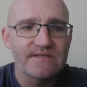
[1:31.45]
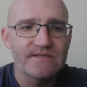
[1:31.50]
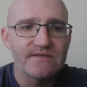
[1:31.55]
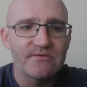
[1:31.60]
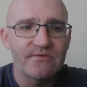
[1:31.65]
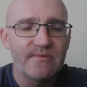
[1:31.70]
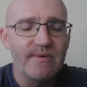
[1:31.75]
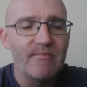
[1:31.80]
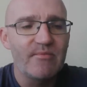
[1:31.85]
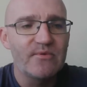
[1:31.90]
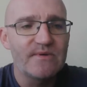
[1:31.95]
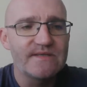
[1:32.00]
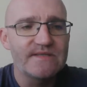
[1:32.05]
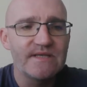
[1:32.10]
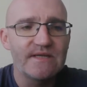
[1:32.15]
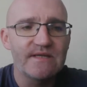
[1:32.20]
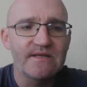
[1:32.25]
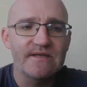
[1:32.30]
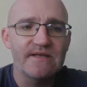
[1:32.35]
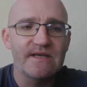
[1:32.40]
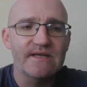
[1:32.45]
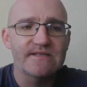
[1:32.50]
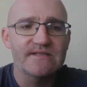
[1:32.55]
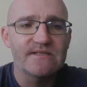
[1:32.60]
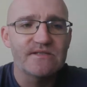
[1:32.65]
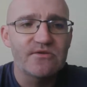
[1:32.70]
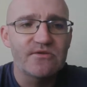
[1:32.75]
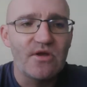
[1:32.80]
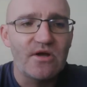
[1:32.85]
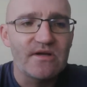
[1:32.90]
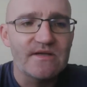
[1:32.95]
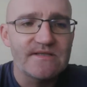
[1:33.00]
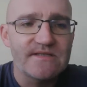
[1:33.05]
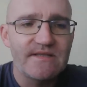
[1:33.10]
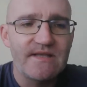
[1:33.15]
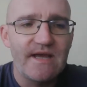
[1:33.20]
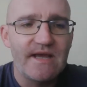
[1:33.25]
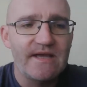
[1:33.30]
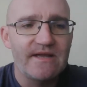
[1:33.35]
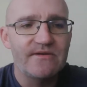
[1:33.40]
Remember we said as a stock
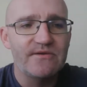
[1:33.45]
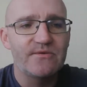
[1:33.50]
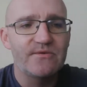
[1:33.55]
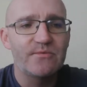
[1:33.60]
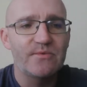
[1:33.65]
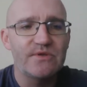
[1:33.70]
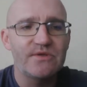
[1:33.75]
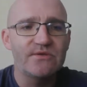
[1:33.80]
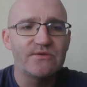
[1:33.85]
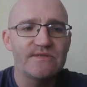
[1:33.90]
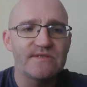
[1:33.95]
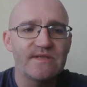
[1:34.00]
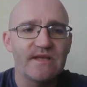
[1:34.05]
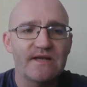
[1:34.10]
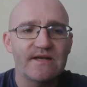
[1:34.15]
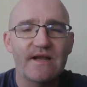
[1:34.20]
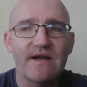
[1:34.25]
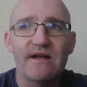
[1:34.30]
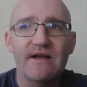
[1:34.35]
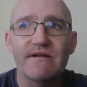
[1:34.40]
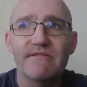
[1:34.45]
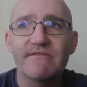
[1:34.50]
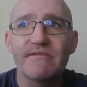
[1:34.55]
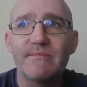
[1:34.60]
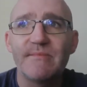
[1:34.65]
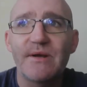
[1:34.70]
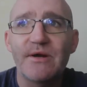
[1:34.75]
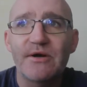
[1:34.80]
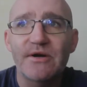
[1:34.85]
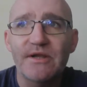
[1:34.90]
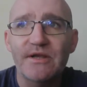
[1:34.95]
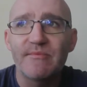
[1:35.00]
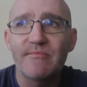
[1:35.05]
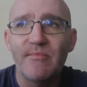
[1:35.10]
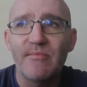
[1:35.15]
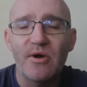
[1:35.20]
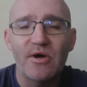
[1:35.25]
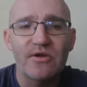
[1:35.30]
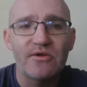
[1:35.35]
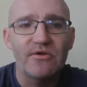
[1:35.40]
standard we use that kind of American
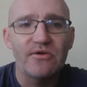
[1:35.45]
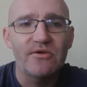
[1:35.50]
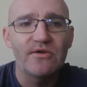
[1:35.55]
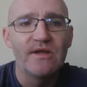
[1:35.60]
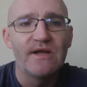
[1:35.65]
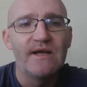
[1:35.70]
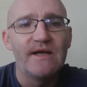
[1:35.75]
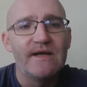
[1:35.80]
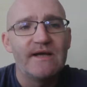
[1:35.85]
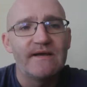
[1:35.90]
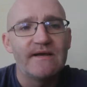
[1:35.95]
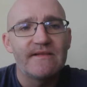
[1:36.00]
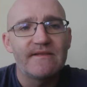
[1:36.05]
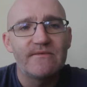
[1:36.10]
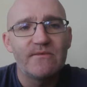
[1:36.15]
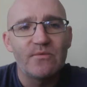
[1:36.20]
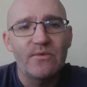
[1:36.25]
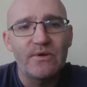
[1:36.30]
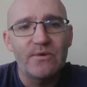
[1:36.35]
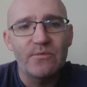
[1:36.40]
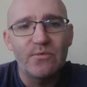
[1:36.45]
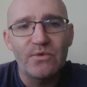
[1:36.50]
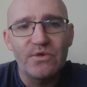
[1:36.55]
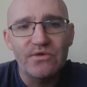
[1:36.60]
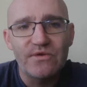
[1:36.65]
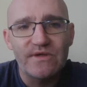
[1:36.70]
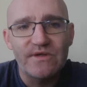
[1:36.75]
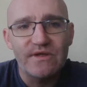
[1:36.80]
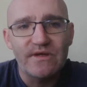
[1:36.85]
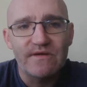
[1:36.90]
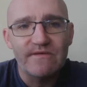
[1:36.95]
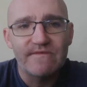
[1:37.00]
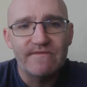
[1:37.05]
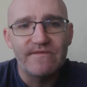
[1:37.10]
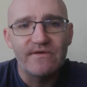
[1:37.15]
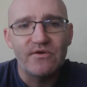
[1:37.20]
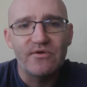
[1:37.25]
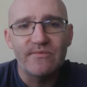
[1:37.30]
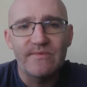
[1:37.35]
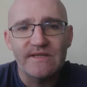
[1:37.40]
model. When you think of
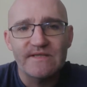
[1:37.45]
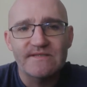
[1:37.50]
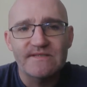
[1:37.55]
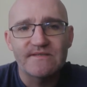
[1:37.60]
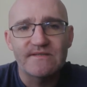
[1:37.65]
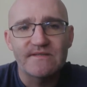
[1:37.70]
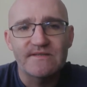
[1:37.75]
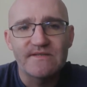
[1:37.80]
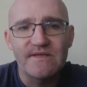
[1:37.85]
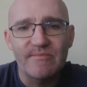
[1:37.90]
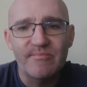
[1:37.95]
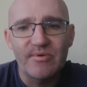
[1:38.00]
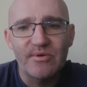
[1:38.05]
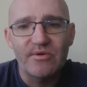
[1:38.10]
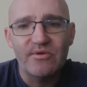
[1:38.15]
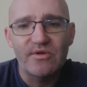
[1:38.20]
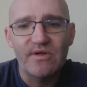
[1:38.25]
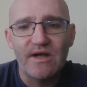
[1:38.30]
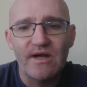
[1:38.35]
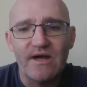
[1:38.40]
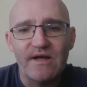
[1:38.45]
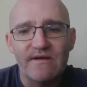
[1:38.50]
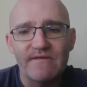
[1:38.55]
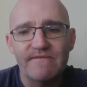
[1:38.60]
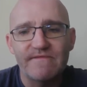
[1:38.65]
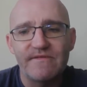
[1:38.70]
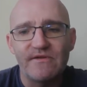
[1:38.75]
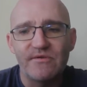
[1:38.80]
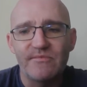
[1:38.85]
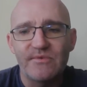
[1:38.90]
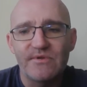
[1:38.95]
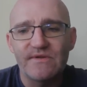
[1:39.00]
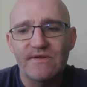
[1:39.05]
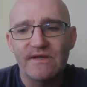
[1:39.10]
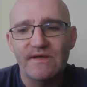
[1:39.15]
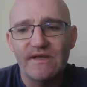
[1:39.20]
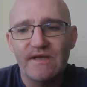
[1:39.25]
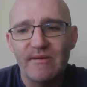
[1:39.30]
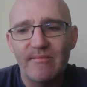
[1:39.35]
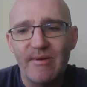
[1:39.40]
film, that's the typical kind of film you
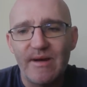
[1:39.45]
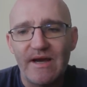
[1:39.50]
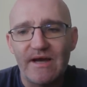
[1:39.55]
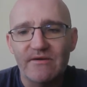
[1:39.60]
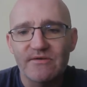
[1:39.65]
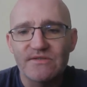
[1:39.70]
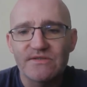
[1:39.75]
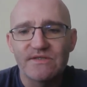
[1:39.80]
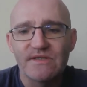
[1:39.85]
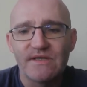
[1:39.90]
think about.